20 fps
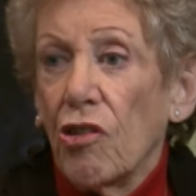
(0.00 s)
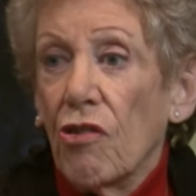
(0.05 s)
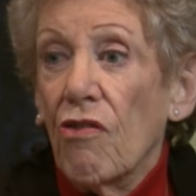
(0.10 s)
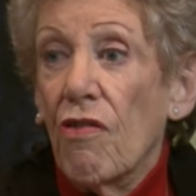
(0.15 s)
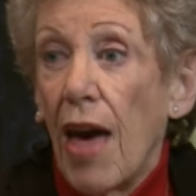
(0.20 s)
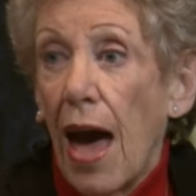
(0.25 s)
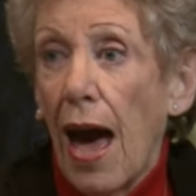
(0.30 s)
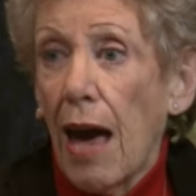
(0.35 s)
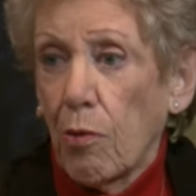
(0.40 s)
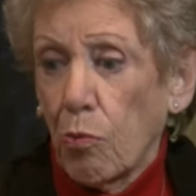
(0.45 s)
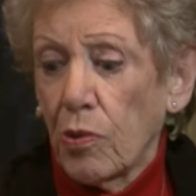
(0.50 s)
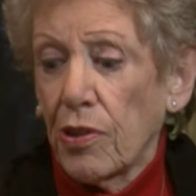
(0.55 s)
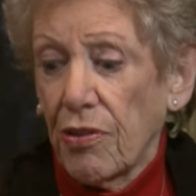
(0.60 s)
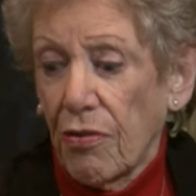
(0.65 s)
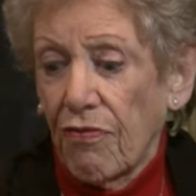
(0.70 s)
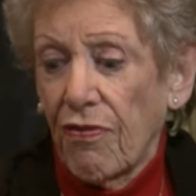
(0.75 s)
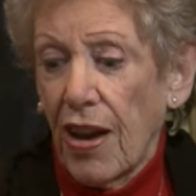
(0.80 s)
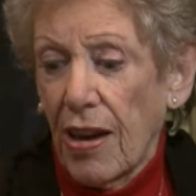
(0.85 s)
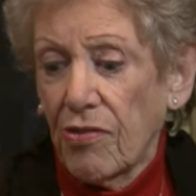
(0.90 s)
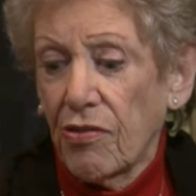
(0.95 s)
And that was
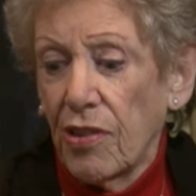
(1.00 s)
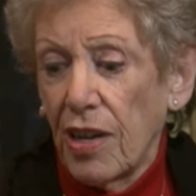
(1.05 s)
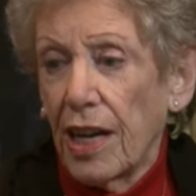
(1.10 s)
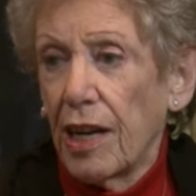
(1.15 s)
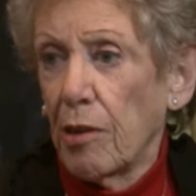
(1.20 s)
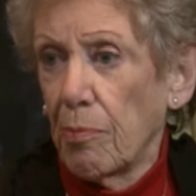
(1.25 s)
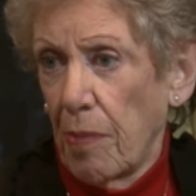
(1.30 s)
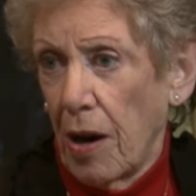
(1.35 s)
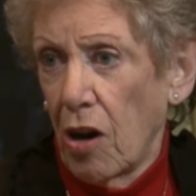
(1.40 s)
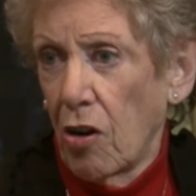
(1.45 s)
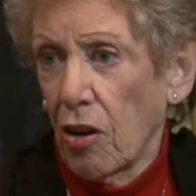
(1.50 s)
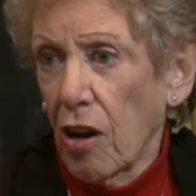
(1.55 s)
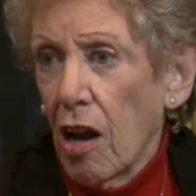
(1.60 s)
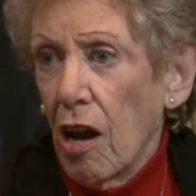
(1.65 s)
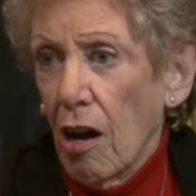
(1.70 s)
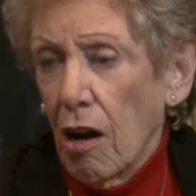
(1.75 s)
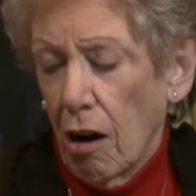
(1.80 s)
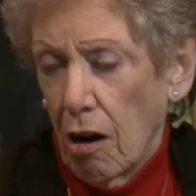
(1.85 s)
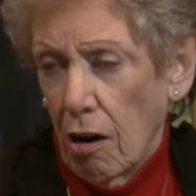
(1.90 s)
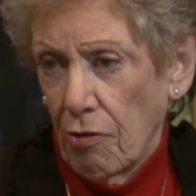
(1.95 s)
the fascinating part
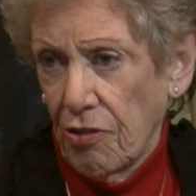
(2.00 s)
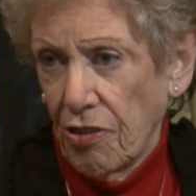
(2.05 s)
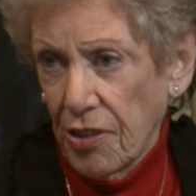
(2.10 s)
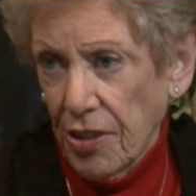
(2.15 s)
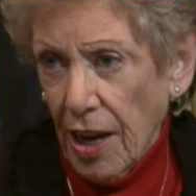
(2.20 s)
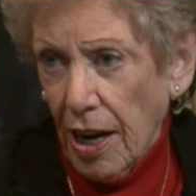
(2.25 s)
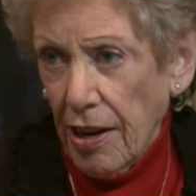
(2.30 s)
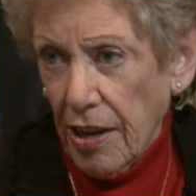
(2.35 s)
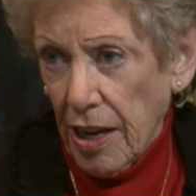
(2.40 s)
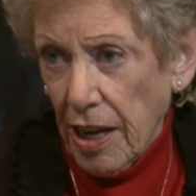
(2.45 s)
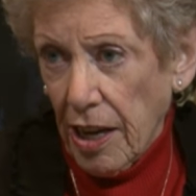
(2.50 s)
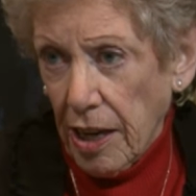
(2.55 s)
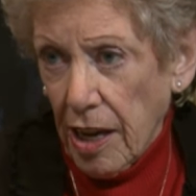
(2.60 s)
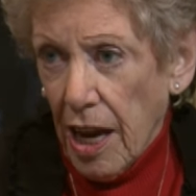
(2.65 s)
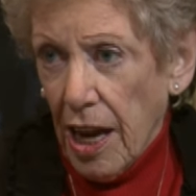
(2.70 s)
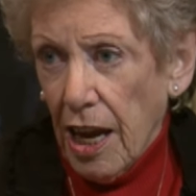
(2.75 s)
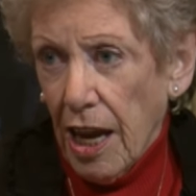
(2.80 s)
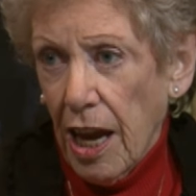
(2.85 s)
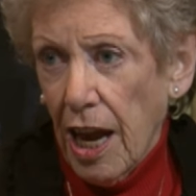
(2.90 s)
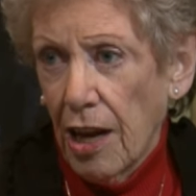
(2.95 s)
of studying
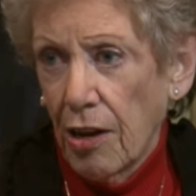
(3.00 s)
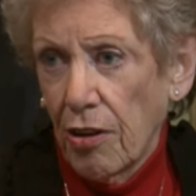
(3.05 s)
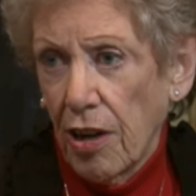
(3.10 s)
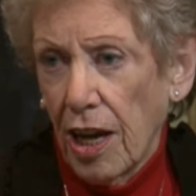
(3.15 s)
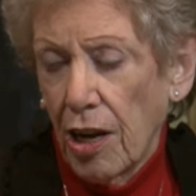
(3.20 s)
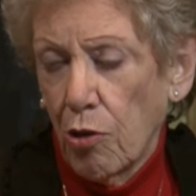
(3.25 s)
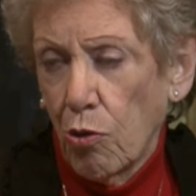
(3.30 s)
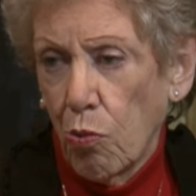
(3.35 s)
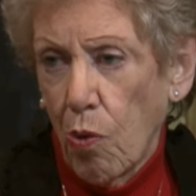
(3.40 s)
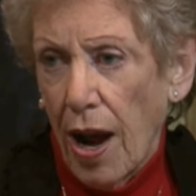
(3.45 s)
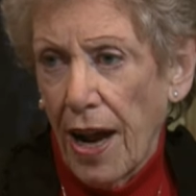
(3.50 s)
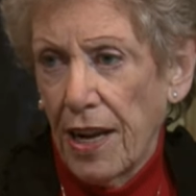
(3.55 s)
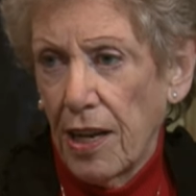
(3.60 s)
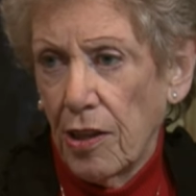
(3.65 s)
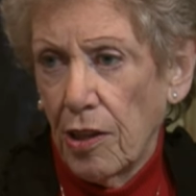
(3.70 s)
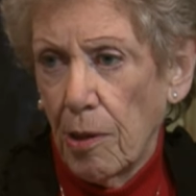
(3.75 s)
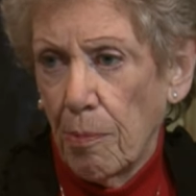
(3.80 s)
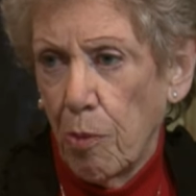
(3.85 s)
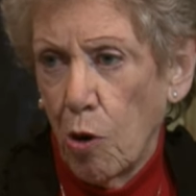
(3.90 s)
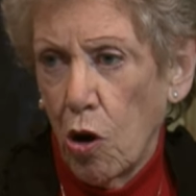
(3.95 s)
and, and
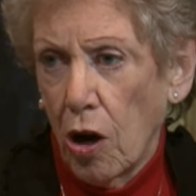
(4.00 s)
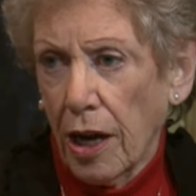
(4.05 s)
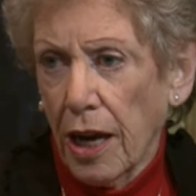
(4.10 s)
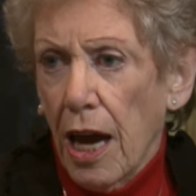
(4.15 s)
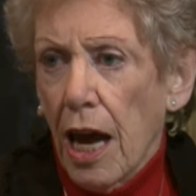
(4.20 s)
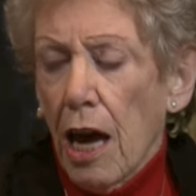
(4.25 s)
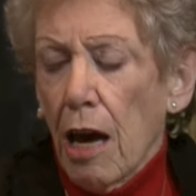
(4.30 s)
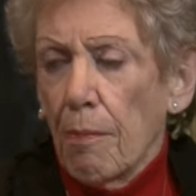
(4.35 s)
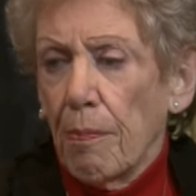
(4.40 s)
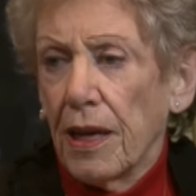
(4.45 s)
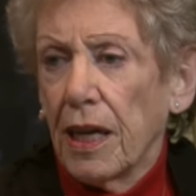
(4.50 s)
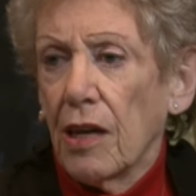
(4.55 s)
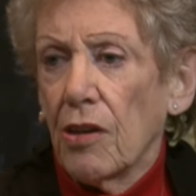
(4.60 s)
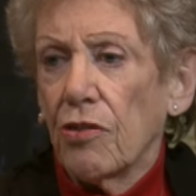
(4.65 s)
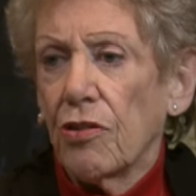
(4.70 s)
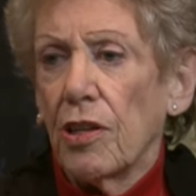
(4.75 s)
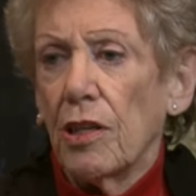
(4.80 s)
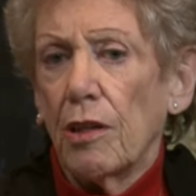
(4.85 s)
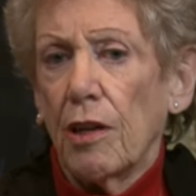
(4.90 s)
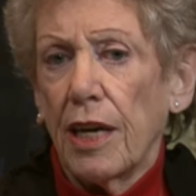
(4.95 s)
writing the book,
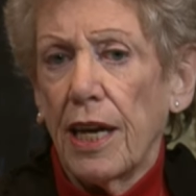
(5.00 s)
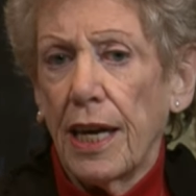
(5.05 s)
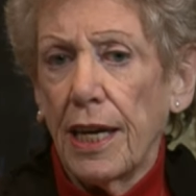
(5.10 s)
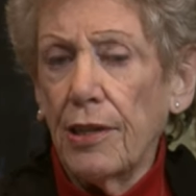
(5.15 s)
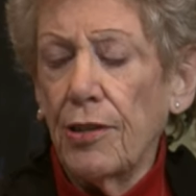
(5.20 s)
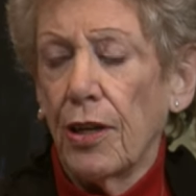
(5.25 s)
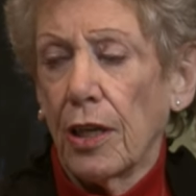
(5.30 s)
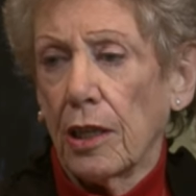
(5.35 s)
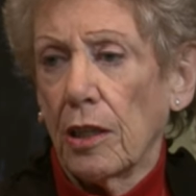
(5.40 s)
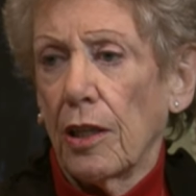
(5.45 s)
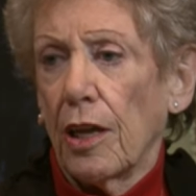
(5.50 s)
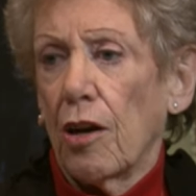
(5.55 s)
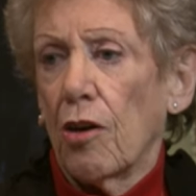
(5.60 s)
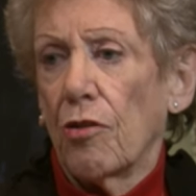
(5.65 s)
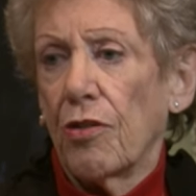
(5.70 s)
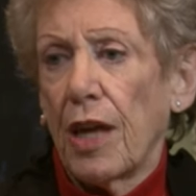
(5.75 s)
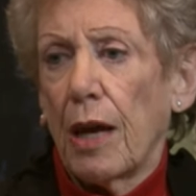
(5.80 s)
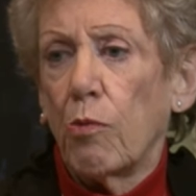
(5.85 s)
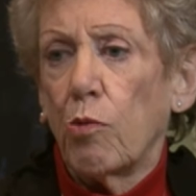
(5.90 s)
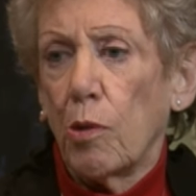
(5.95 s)
because the, he
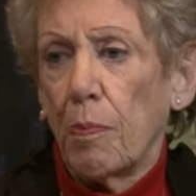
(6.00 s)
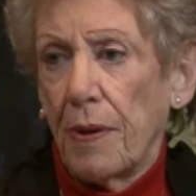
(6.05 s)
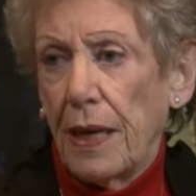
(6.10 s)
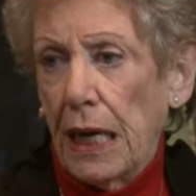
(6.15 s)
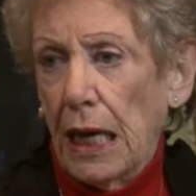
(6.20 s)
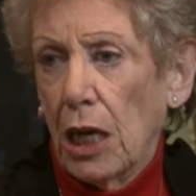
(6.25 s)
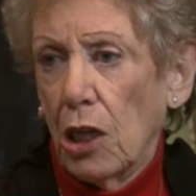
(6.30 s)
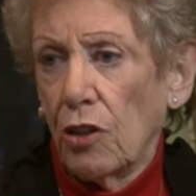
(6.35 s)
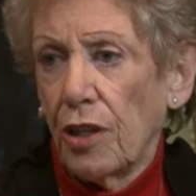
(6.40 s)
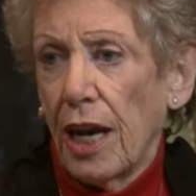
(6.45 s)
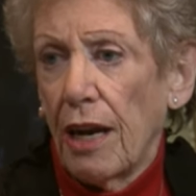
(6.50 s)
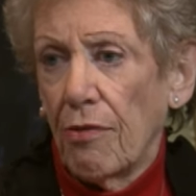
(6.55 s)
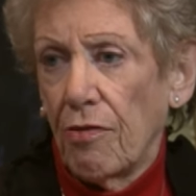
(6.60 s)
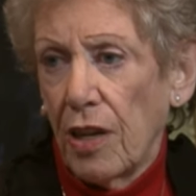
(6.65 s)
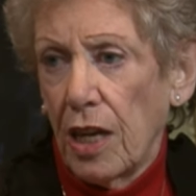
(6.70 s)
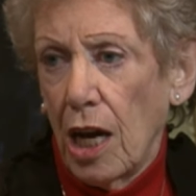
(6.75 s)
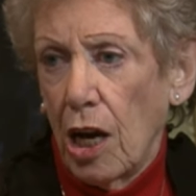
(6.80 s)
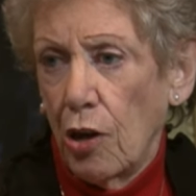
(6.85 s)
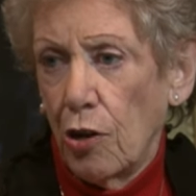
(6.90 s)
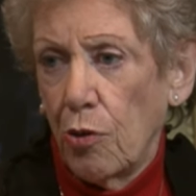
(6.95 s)
declared they would be held
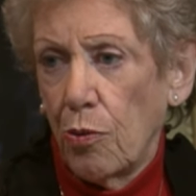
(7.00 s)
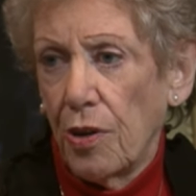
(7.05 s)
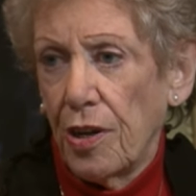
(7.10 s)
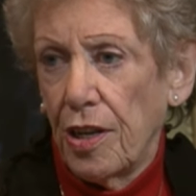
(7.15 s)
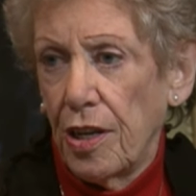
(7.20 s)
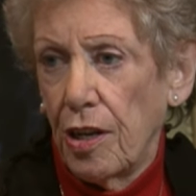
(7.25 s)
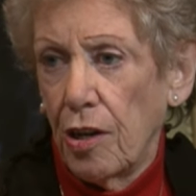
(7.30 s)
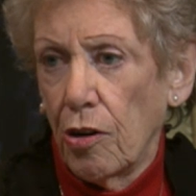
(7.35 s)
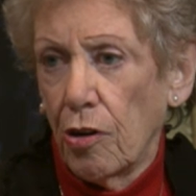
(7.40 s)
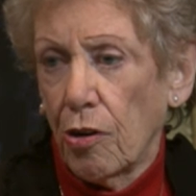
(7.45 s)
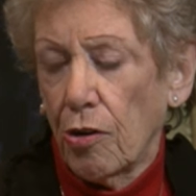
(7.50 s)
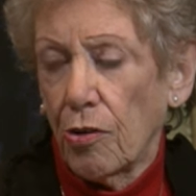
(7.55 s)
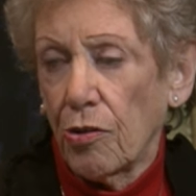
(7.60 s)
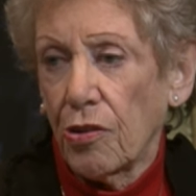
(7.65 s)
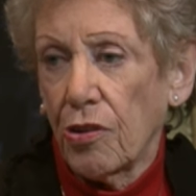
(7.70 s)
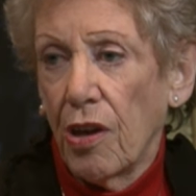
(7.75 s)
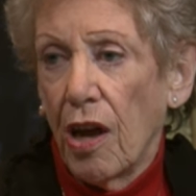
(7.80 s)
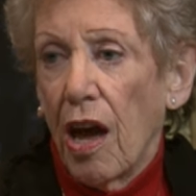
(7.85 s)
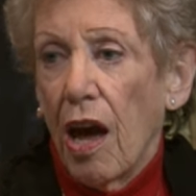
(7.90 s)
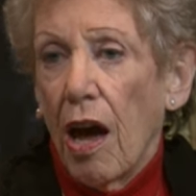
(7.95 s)
every hundred years